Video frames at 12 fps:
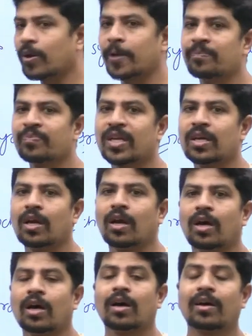okay,
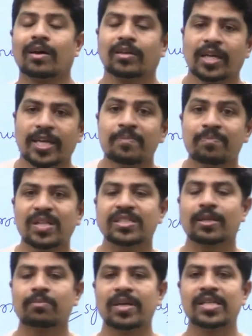impulse
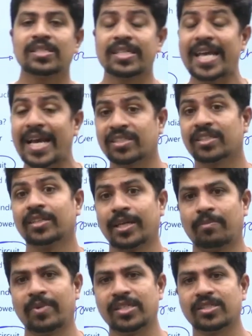turbines, reaction
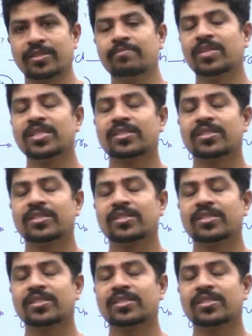turbines,